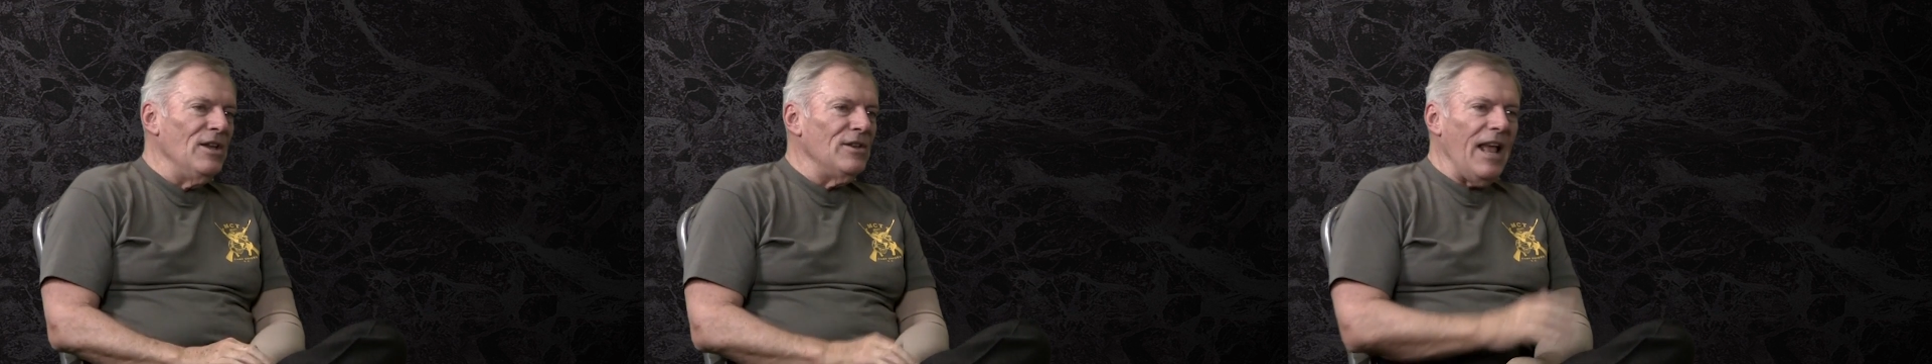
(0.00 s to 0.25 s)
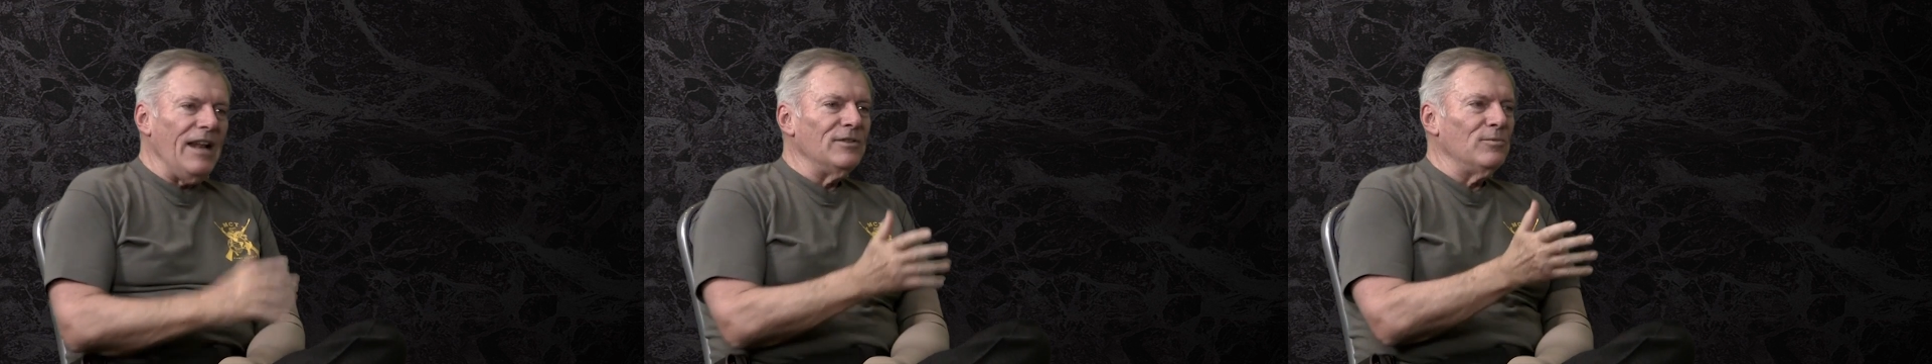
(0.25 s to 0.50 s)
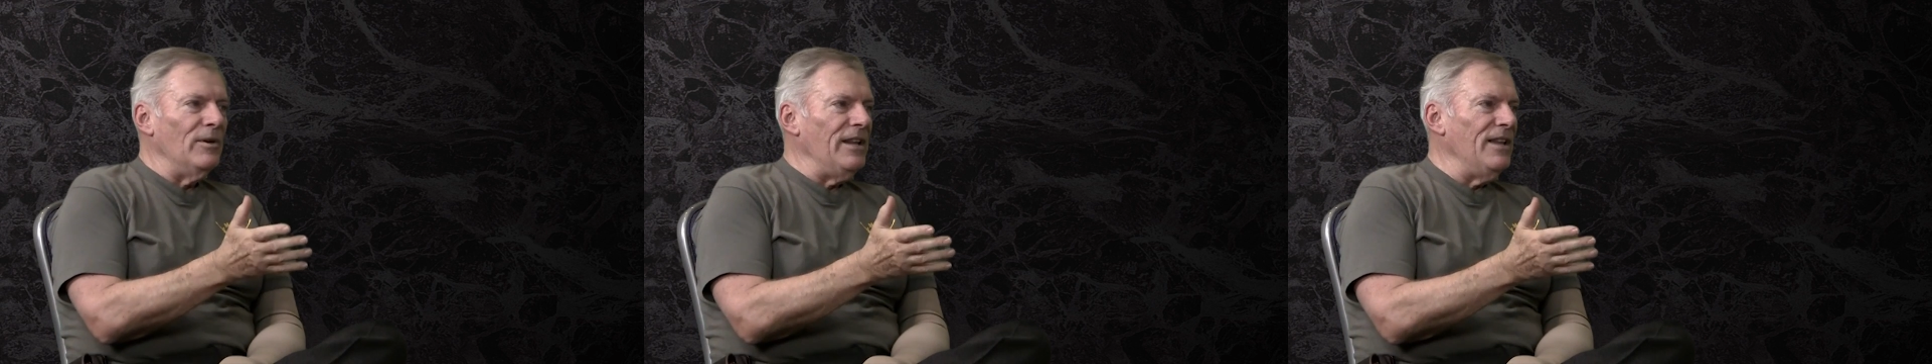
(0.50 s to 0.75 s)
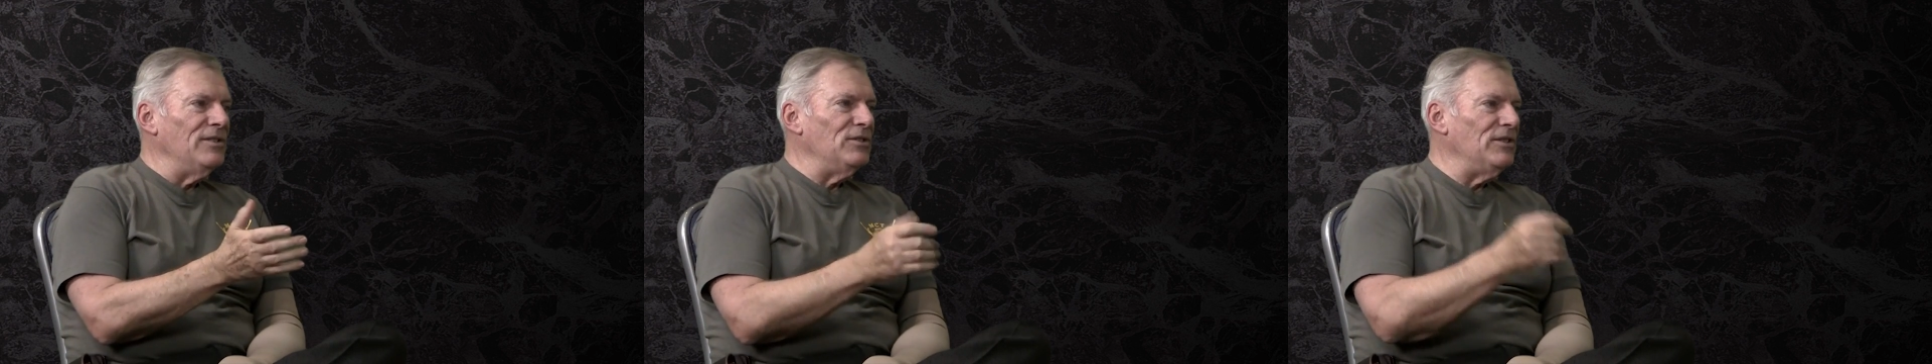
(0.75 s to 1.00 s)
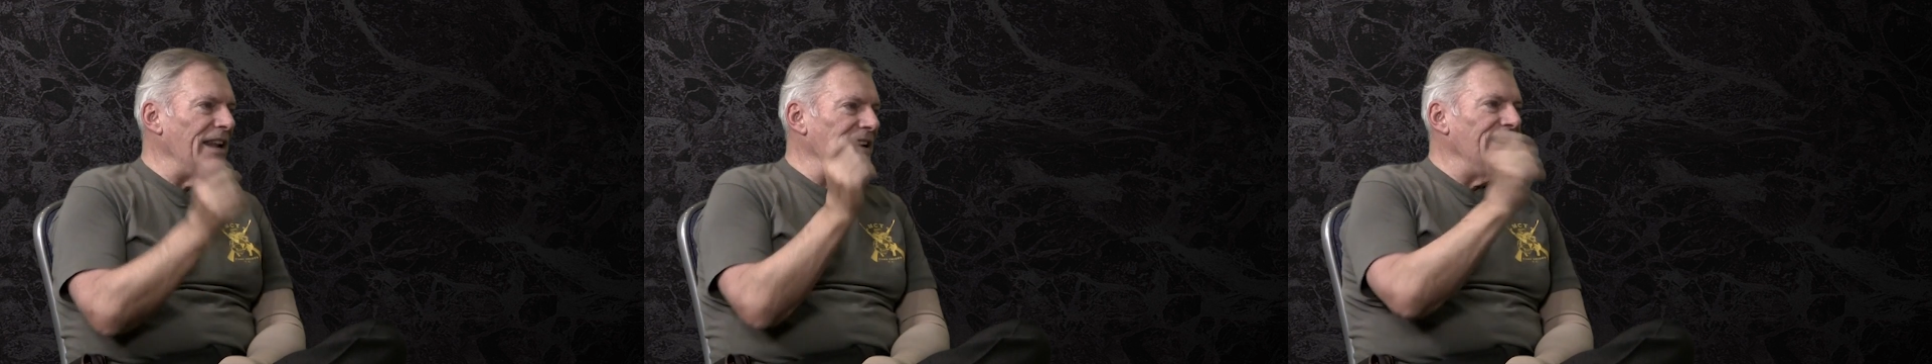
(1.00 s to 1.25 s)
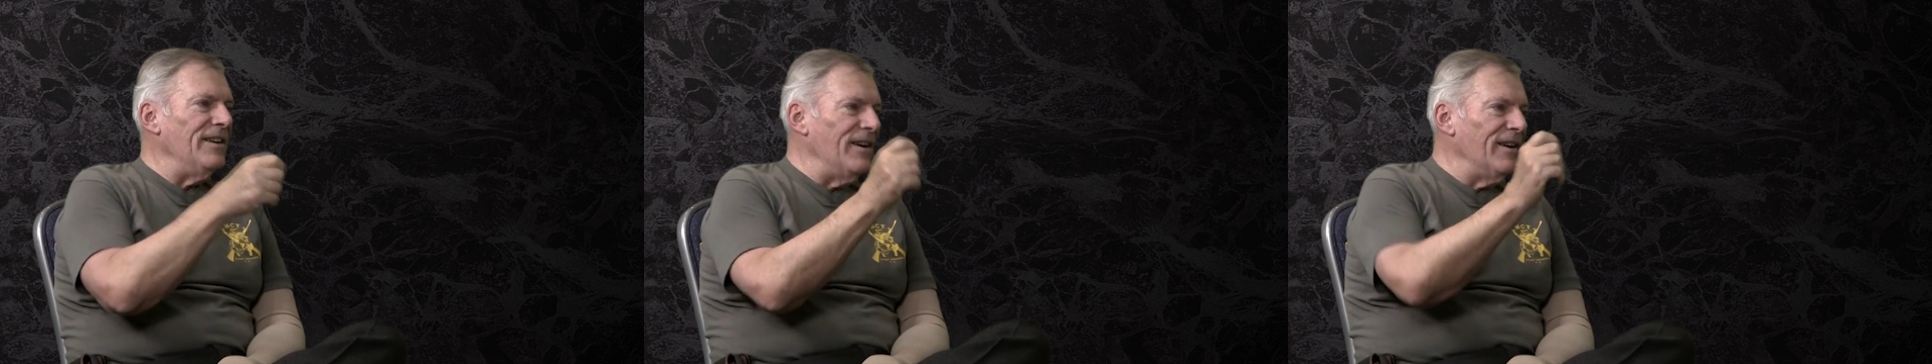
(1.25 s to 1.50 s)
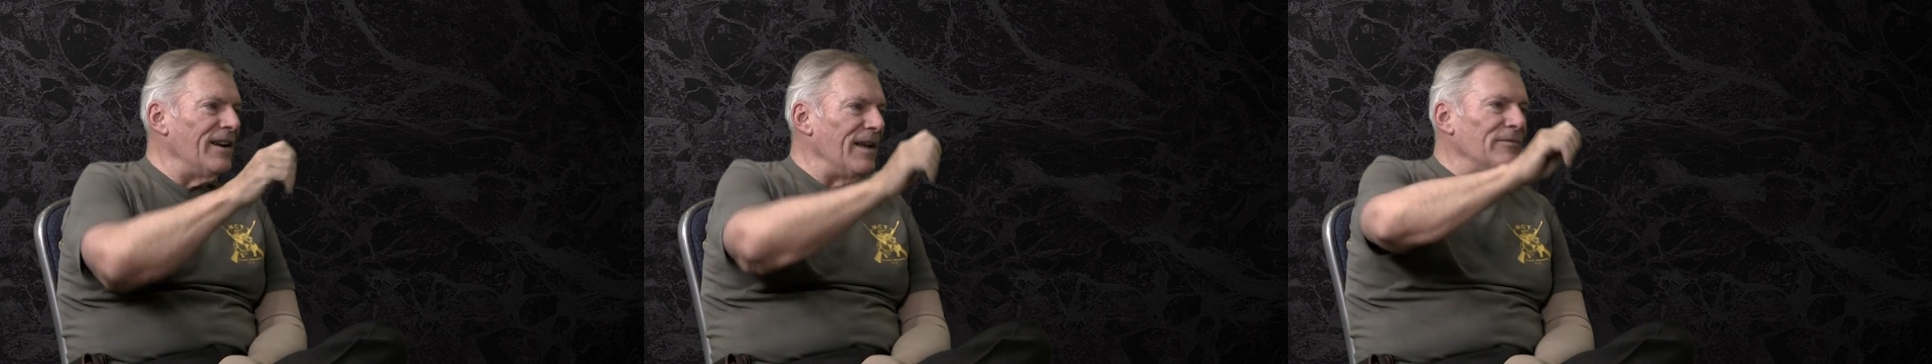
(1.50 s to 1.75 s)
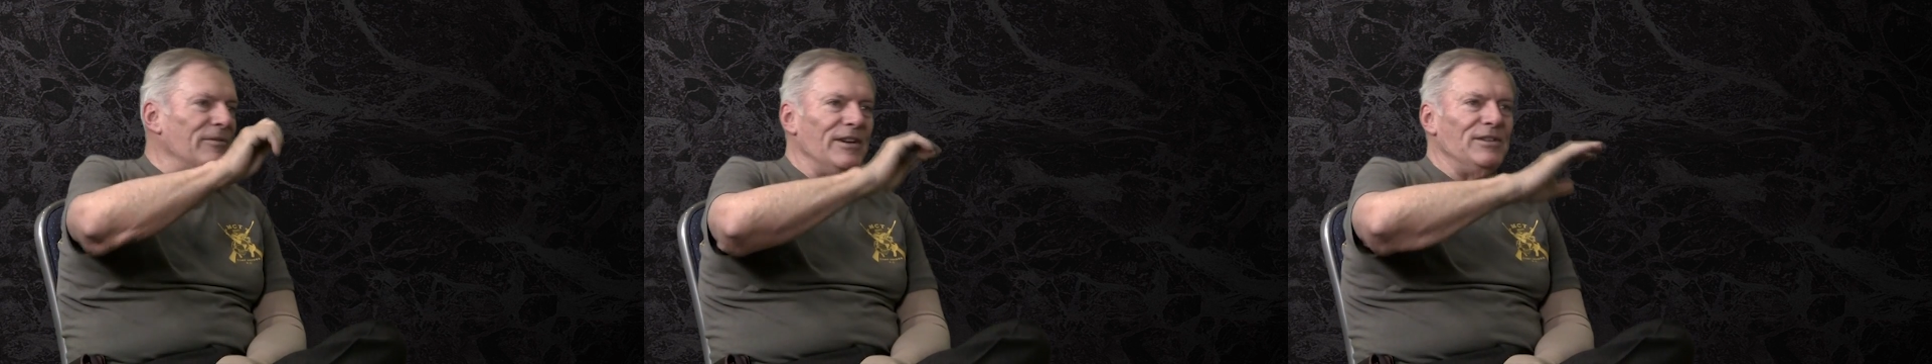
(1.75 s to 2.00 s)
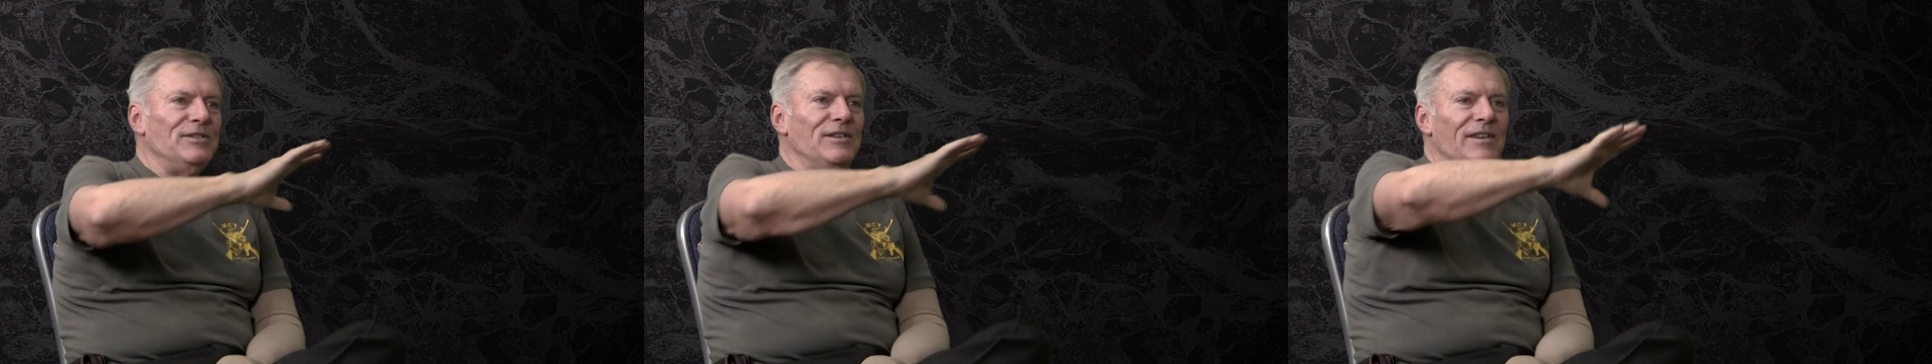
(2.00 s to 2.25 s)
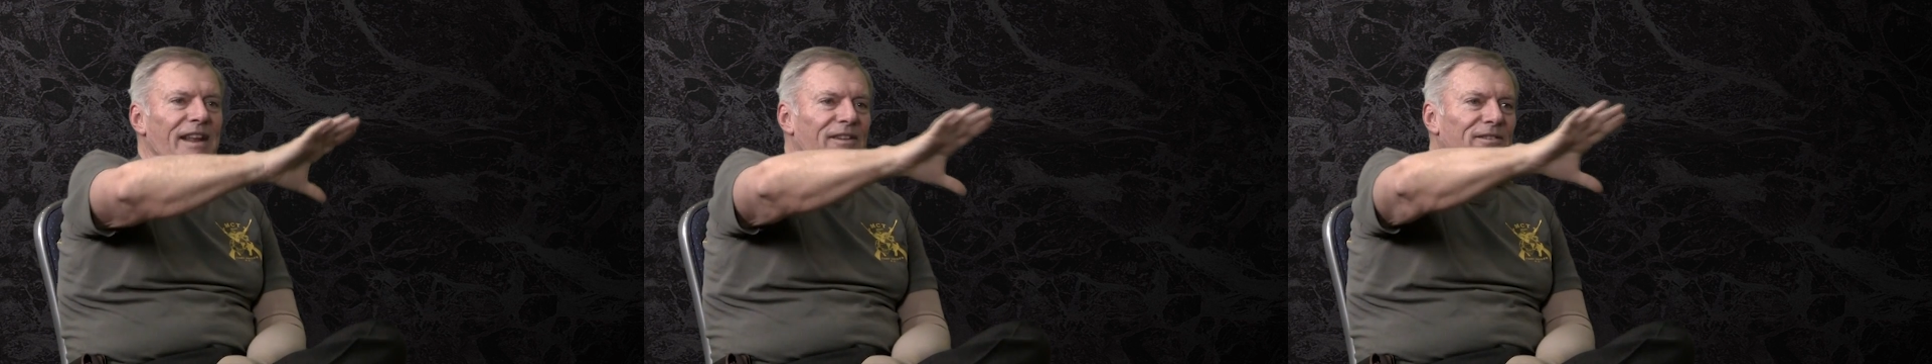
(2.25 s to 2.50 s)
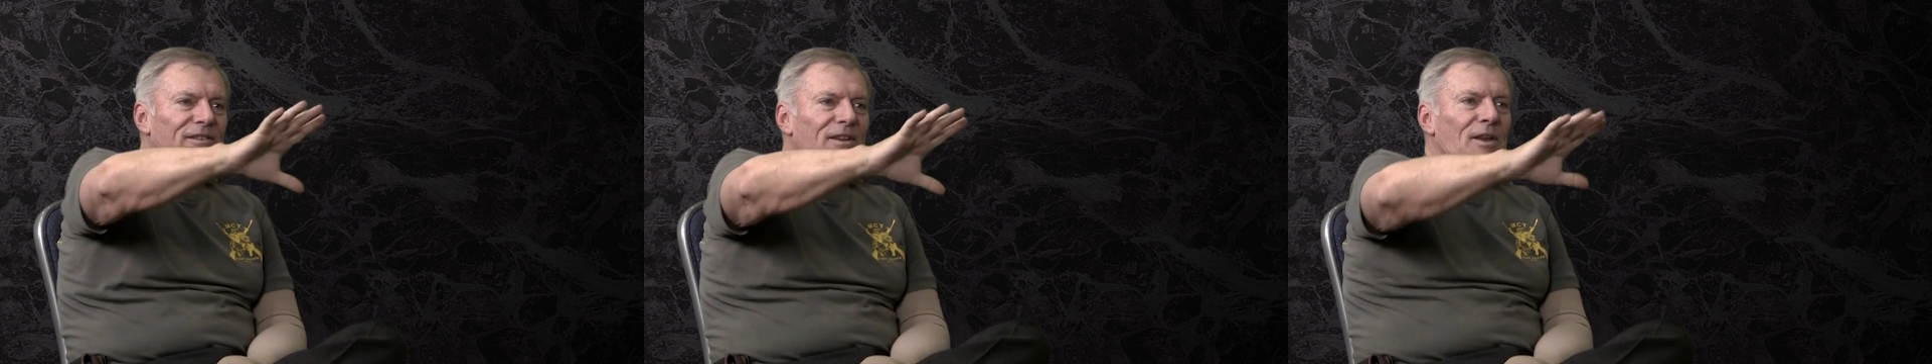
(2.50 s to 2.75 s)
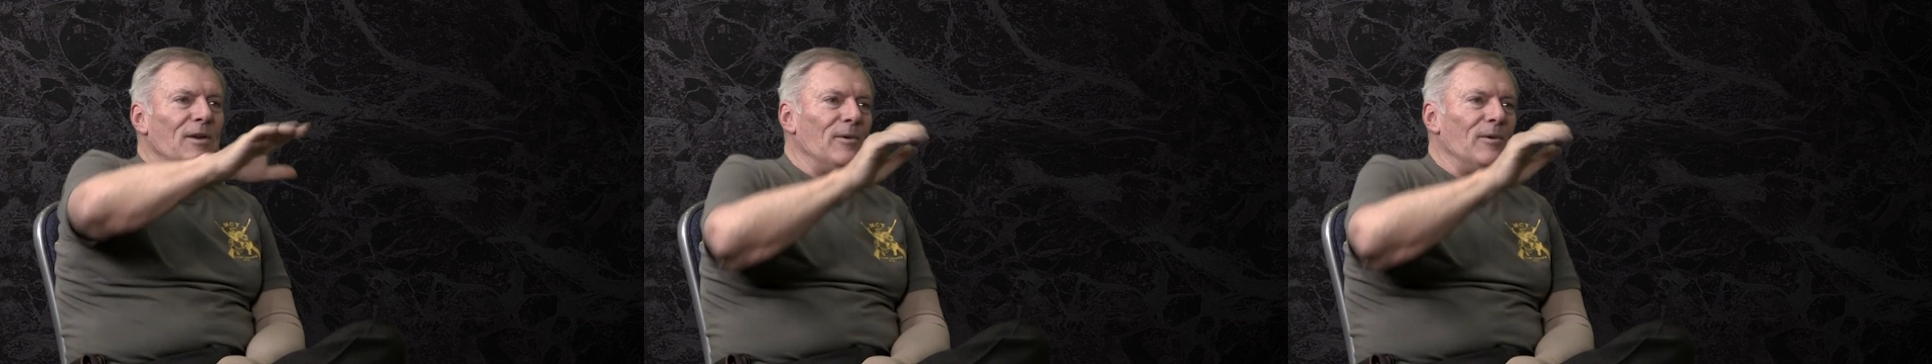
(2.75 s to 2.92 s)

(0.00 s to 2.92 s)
So I just went ahead and stayed in there, and I'm finishing nailing.